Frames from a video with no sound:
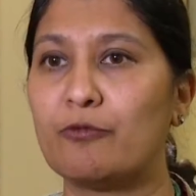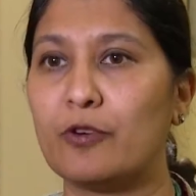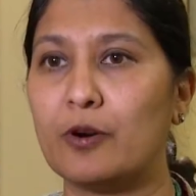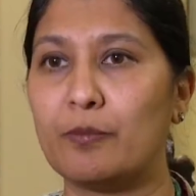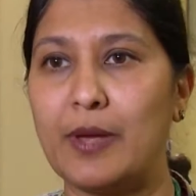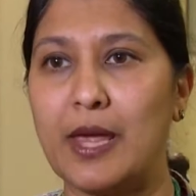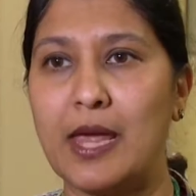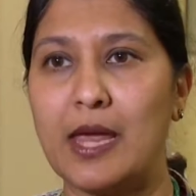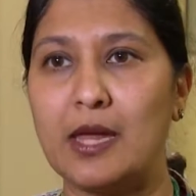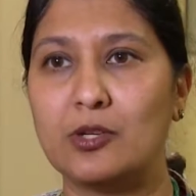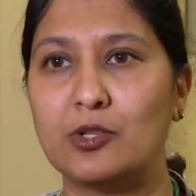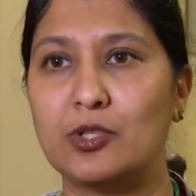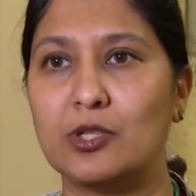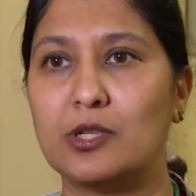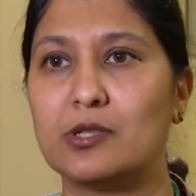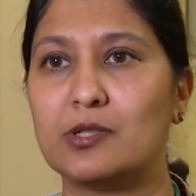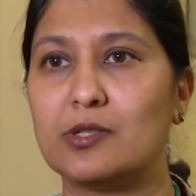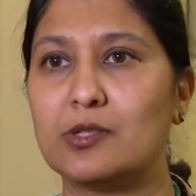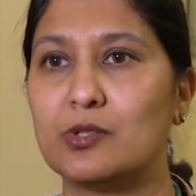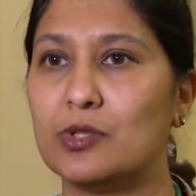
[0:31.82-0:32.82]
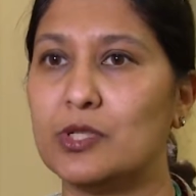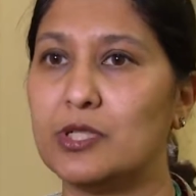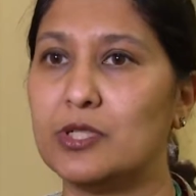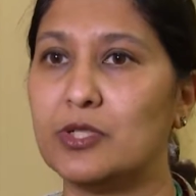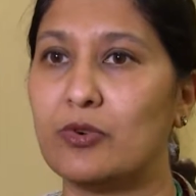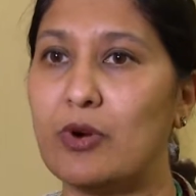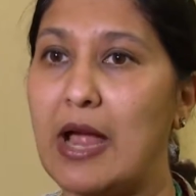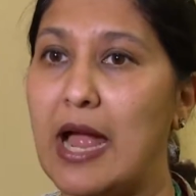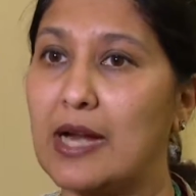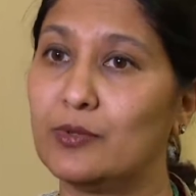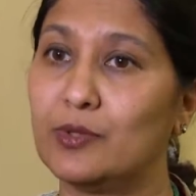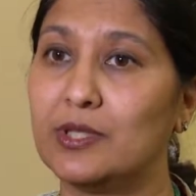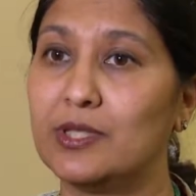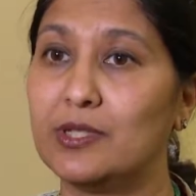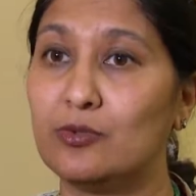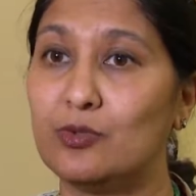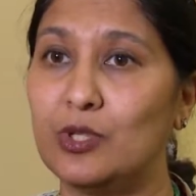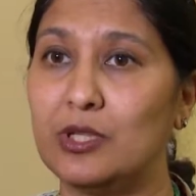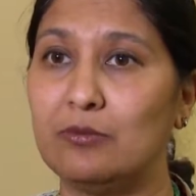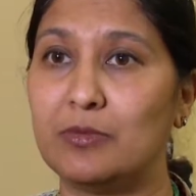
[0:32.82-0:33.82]
for patients to interact with
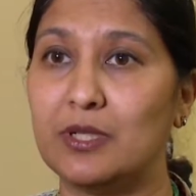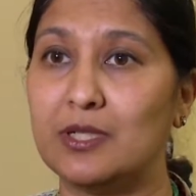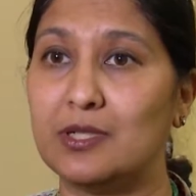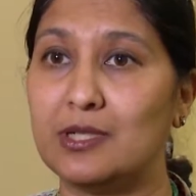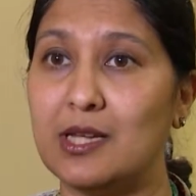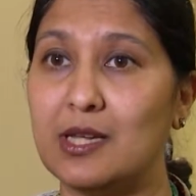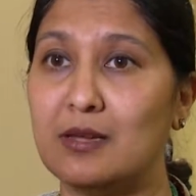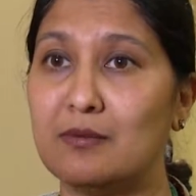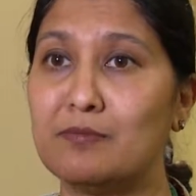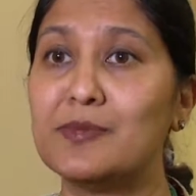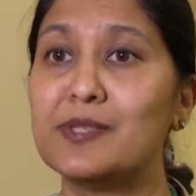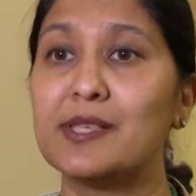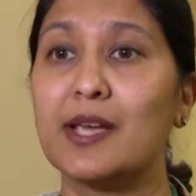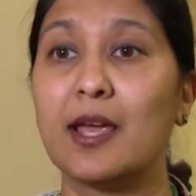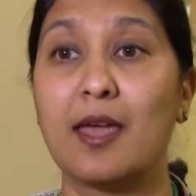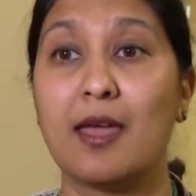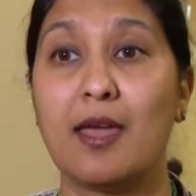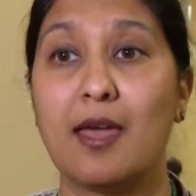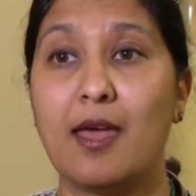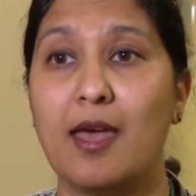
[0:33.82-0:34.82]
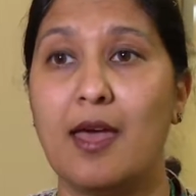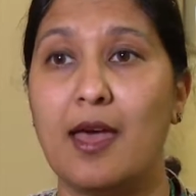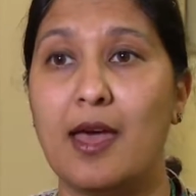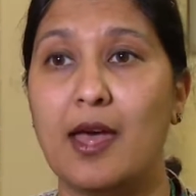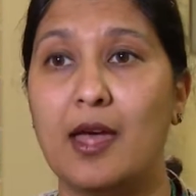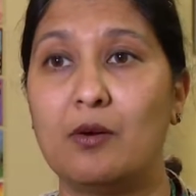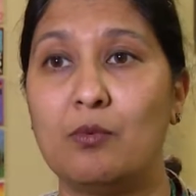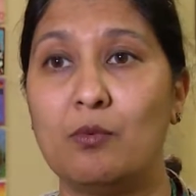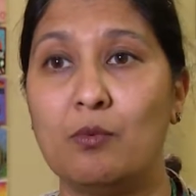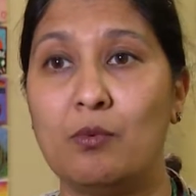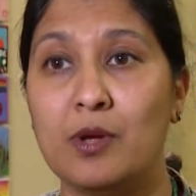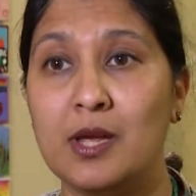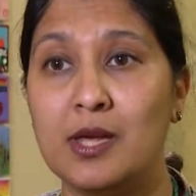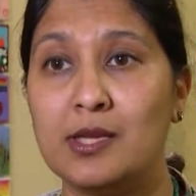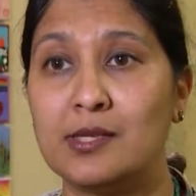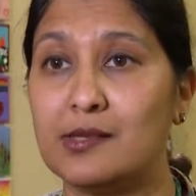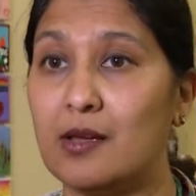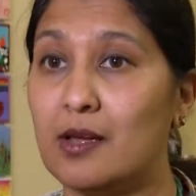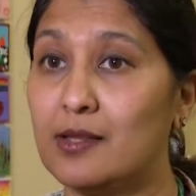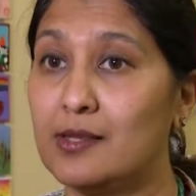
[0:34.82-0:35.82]
the treatment teams. And we
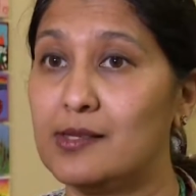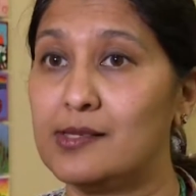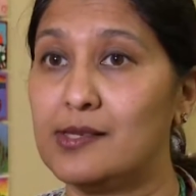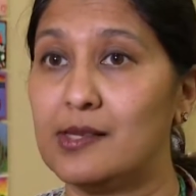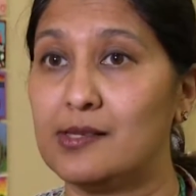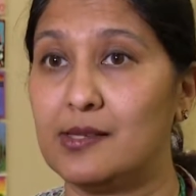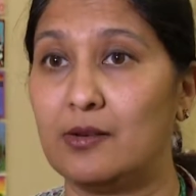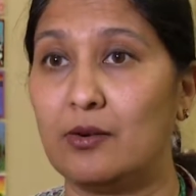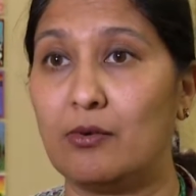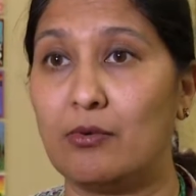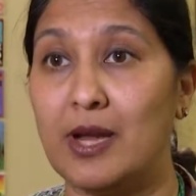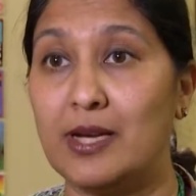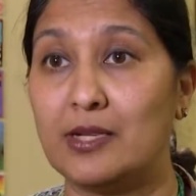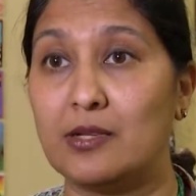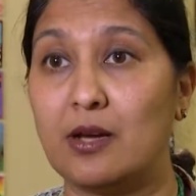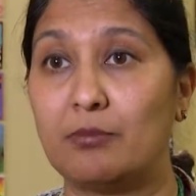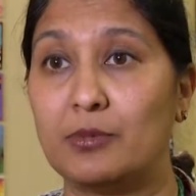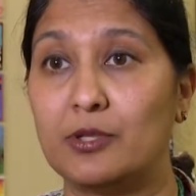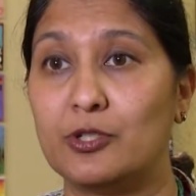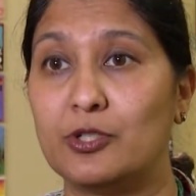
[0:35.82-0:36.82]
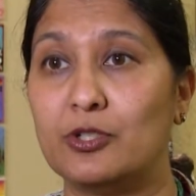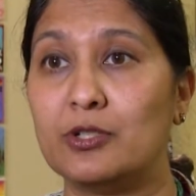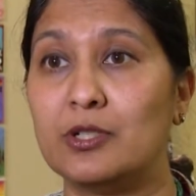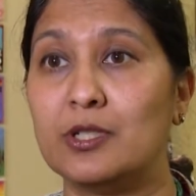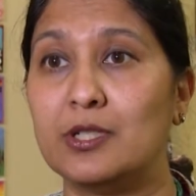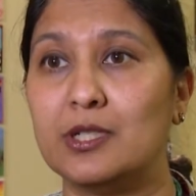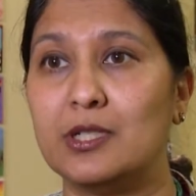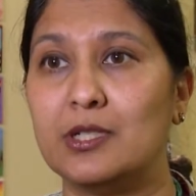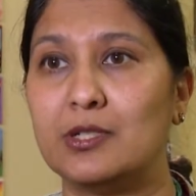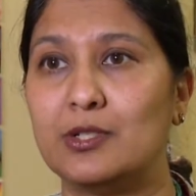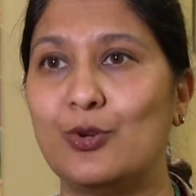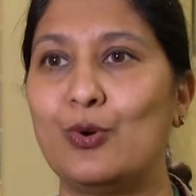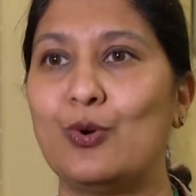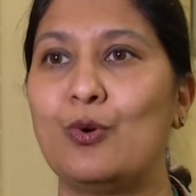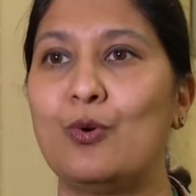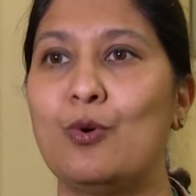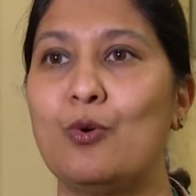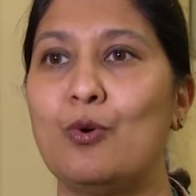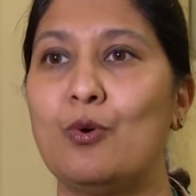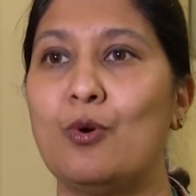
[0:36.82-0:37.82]
saw this as a great opportunity
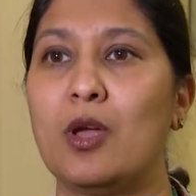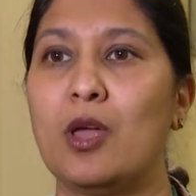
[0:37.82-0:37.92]
to